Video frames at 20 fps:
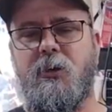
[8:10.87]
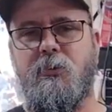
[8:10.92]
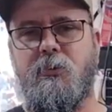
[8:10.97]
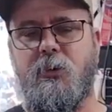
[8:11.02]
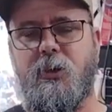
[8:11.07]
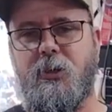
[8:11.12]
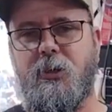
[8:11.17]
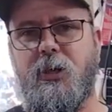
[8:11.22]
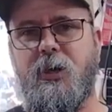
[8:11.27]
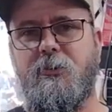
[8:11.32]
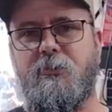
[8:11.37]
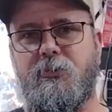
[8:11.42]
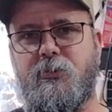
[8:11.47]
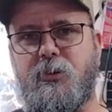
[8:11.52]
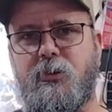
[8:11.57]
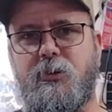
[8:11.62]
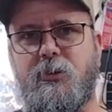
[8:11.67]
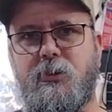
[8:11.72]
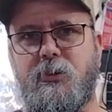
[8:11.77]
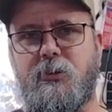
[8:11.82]
at
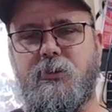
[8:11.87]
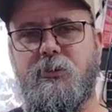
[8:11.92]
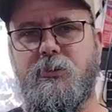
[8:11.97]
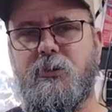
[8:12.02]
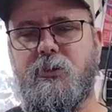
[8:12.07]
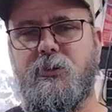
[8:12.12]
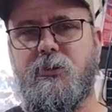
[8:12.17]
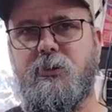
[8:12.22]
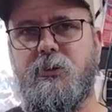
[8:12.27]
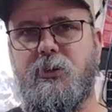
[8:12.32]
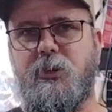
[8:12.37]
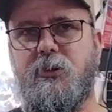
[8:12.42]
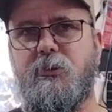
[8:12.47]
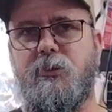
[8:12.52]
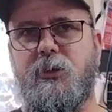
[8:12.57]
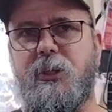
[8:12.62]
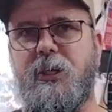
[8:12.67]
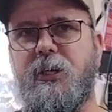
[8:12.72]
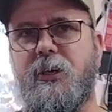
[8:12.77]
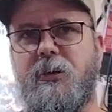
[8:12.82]
wherever you
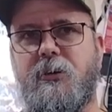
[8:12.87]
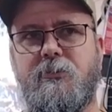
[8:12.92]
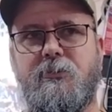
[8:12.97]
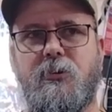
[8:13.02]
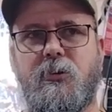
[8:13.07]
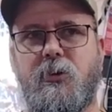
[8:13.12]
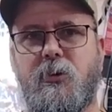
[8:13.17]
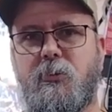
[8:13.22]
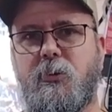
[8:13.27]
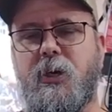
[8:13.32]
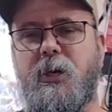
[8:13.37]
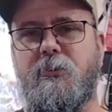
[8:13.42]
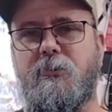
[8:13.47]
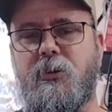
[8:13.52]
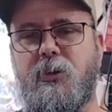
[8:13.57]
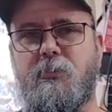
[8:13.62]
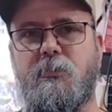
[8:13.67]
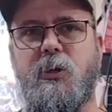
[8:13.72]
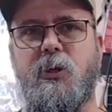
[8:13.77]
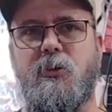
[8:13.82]
live or
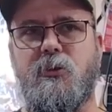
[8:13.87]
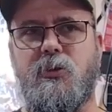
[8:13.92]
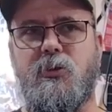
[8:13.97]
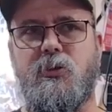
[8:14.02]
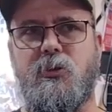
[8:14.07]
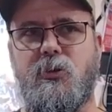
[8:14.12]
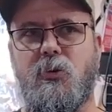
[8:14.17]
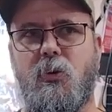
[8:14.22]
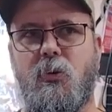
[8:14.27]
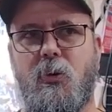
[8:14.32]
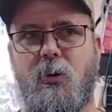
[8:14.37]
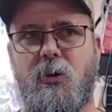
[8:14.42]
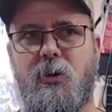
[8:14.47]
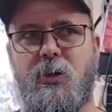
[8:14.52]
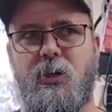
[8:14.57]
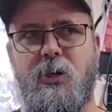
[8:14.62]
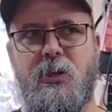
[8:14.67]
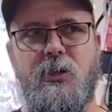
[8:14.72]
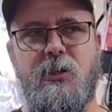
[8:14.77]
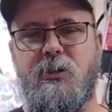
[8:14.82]
wherever the bow is stored.
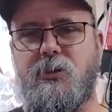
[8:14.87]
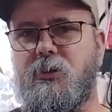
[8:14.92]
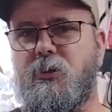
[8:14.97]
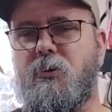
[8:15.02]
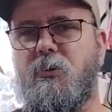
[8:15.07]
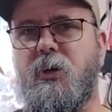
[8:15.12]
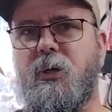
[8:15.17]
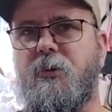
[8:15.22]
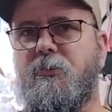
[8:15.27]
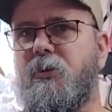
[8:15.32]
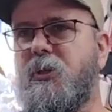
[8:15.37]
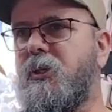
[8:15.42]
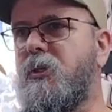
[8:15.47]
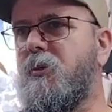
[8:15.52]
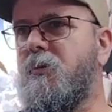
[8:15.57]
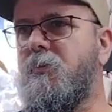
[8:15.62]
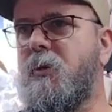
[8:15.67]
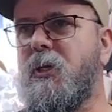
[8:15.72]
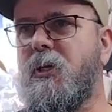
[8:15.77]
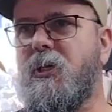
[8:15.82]
So whatever the
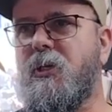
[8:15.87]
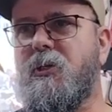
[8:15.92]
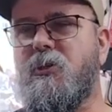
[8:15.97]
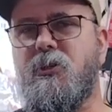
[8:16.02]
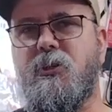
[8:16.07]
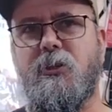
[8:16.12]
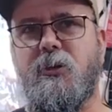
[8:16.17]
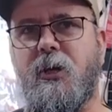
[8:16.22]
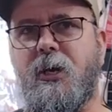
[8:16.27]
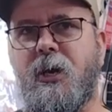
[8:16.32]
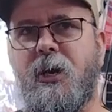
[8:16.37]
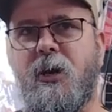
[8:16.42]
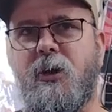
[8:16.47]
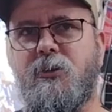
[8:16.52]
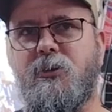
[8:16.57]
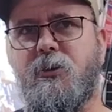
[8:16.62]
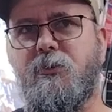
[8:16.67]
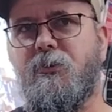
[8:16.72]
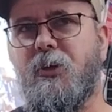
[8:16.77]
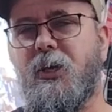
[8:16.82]
humidity is in your
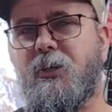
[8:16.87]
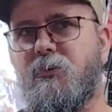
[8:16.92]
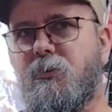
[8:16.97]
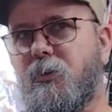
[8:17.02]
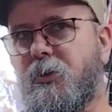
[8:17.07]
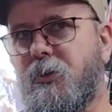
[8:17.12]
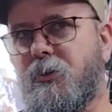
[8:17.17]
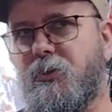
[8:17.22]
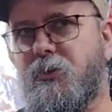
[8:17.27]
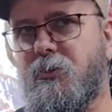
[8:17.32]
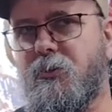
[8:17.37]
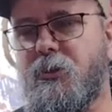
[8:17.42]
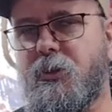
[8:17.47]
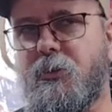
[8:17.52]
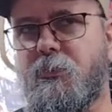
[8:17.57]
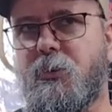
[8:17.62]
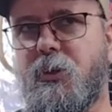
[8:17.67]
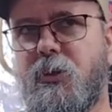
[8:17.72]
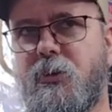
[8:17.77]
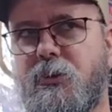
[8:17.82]
house, if that's where you store
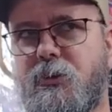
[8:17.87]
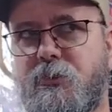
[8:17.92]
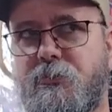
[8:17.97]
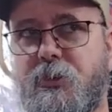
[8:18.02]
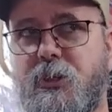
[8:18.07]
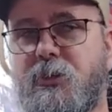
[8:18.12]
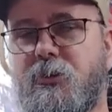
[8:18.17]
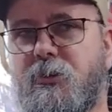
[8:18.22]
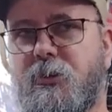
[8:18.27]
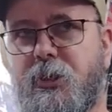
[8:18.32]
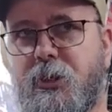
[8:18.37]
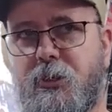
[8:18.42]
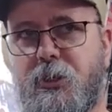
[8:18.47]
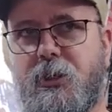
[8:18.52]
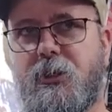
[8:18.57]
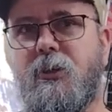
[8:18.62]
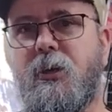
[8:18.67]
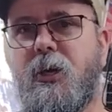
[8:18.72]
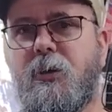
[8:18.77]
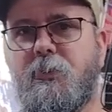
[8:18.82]
your bow, it's eventually going to
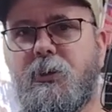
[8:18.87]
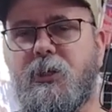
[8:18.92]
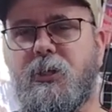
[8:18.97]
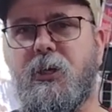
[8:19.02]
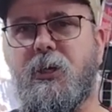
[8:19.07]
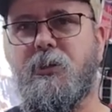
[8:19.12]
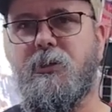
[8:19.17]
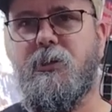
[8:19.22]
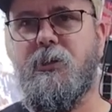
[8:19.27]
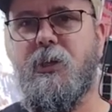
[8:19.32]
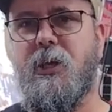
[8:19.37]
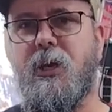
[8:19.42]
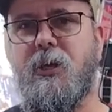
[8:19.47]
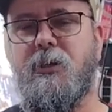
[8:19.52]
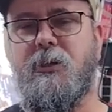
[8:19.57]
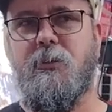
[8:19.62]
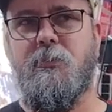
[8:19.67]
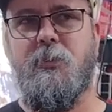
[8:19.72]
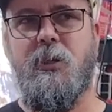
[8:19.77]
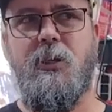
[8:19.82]
acclimatize to that
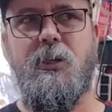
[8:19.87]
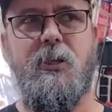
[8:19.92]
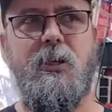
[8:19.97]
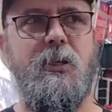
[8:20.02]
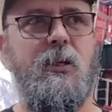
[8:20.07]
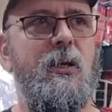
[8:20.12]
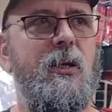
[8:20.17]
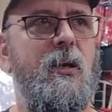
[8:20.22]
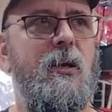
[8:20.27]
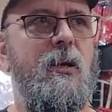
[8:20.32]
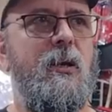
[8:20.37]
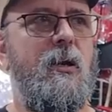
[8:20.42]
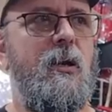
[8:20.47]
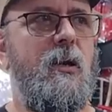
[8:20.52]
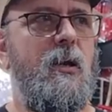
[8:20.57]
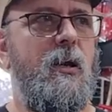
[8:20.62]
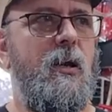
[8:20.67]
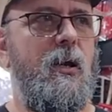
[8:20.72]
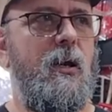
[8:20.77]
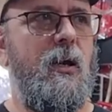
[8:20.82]
humidity.
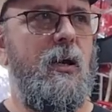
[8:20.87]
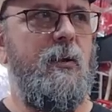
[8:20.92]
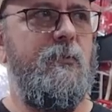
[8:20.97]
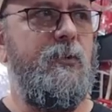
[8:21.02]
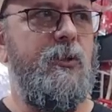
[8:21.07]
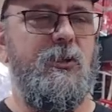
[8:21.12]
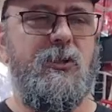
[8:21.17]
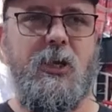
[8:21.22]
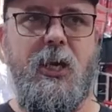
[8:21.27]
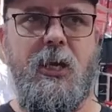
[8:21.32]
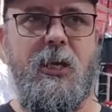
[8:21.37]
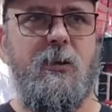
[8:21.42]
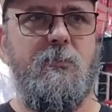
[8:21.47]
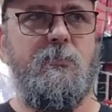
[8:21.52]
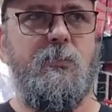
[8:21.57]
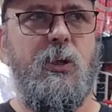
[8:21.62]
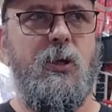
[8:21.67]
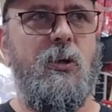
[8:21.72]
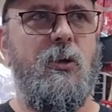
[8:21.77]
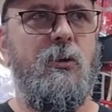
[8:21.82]
If you take a
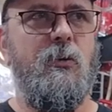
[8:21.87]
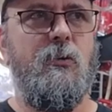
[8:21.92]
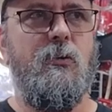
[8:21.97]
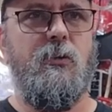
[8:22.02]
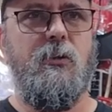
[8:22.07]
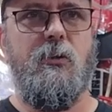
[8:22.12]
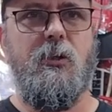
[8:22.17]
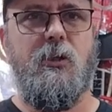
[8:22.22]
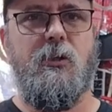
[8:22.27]
bow,